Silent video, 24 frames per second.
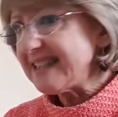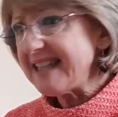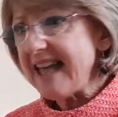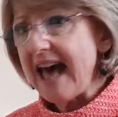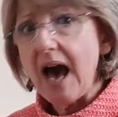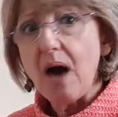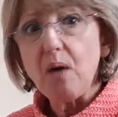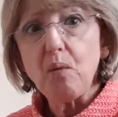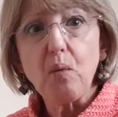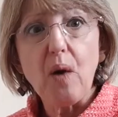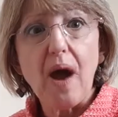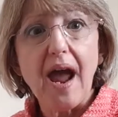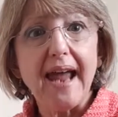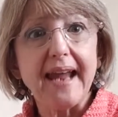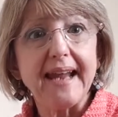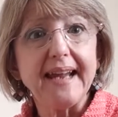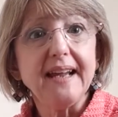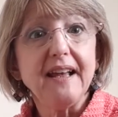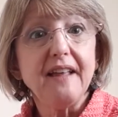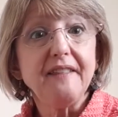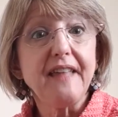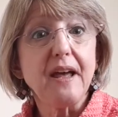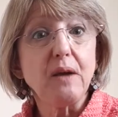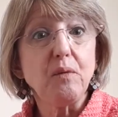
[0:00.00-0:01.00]
that way
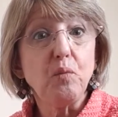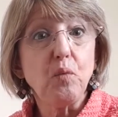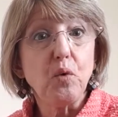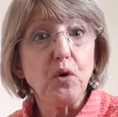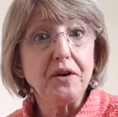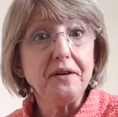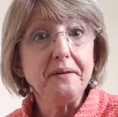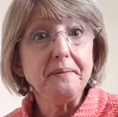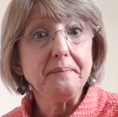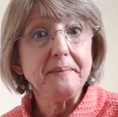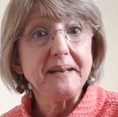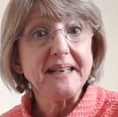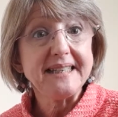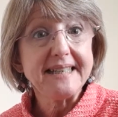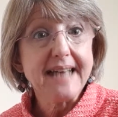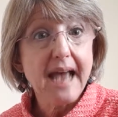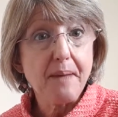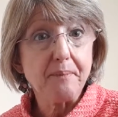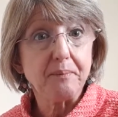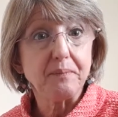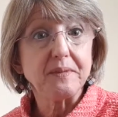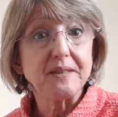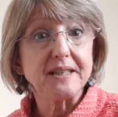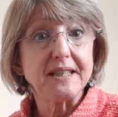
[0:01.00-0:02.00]
they wouldn't be
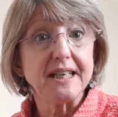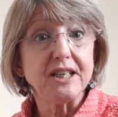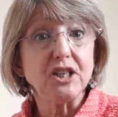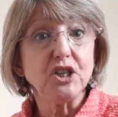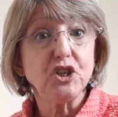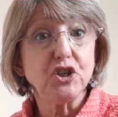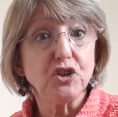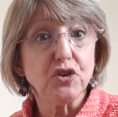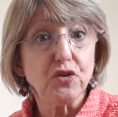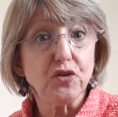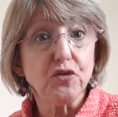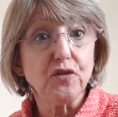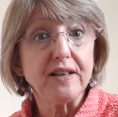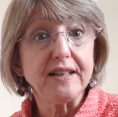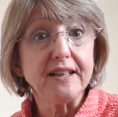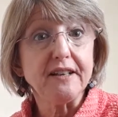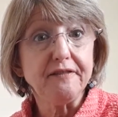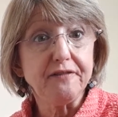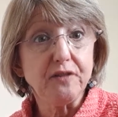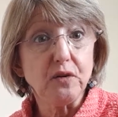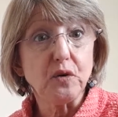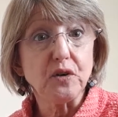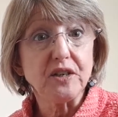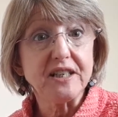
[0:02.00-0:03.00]
tempted during the
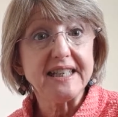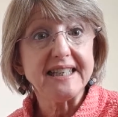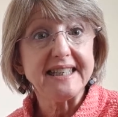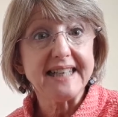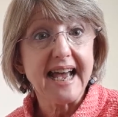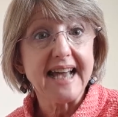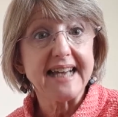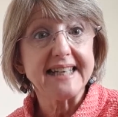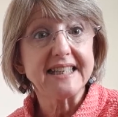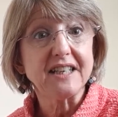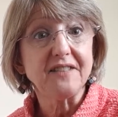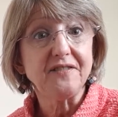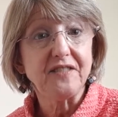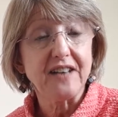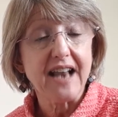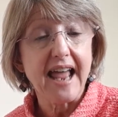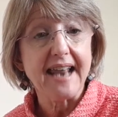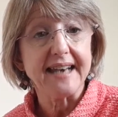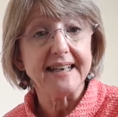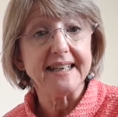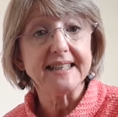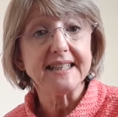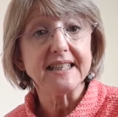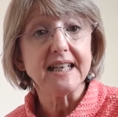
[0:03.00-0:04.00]
40 days of
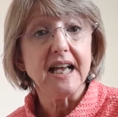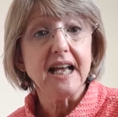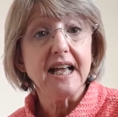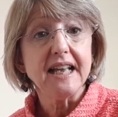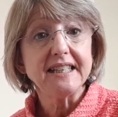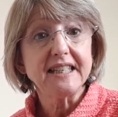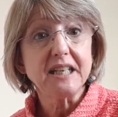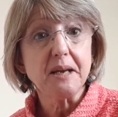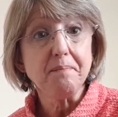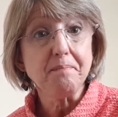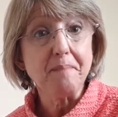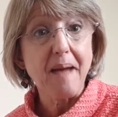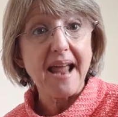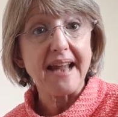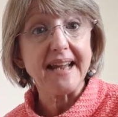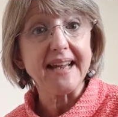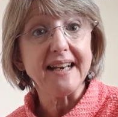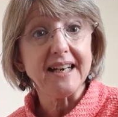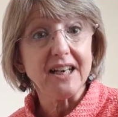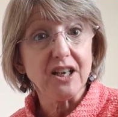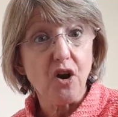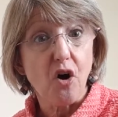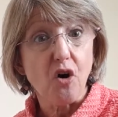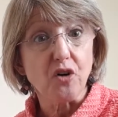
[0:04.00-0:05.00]
Lent to make
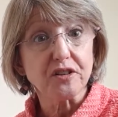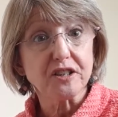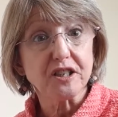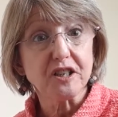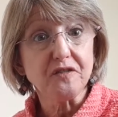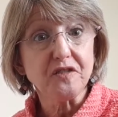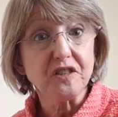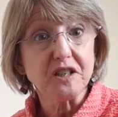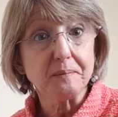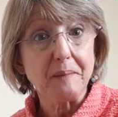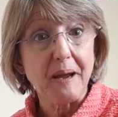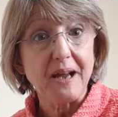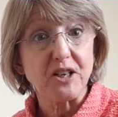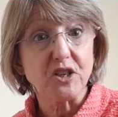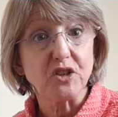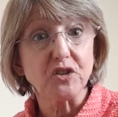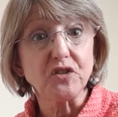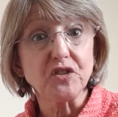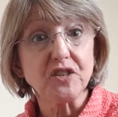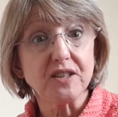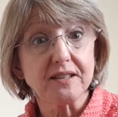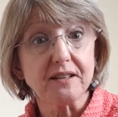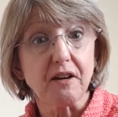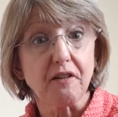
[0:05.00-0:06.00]
lots of special
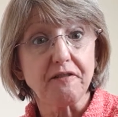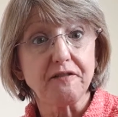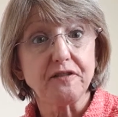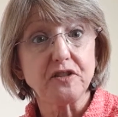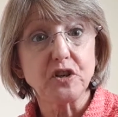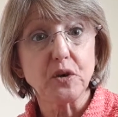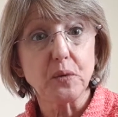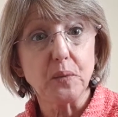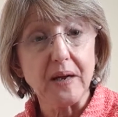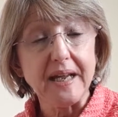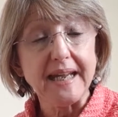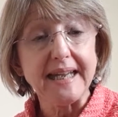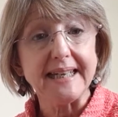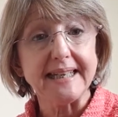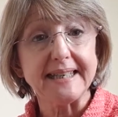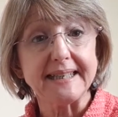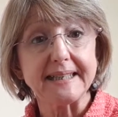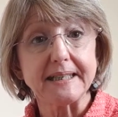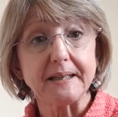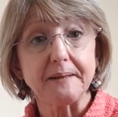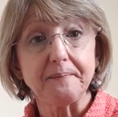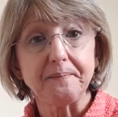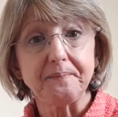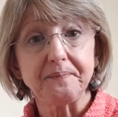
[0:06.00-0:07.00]
stuff to
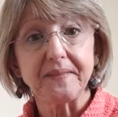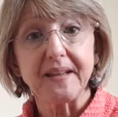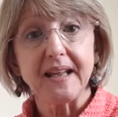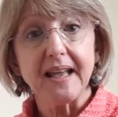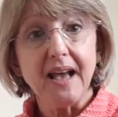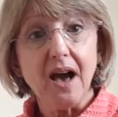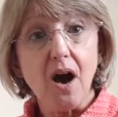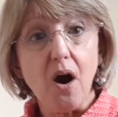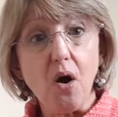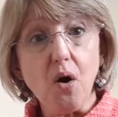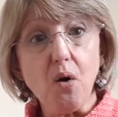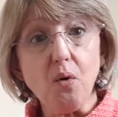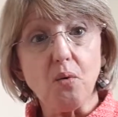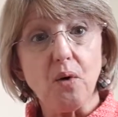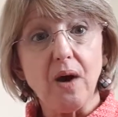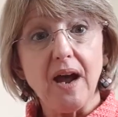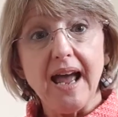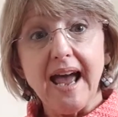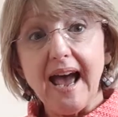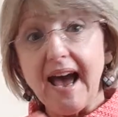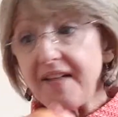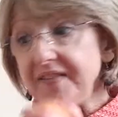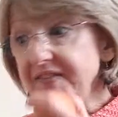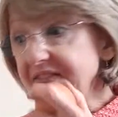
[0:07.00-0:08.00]
eat. Oh,
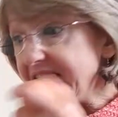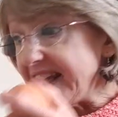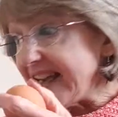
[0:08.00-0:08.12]
and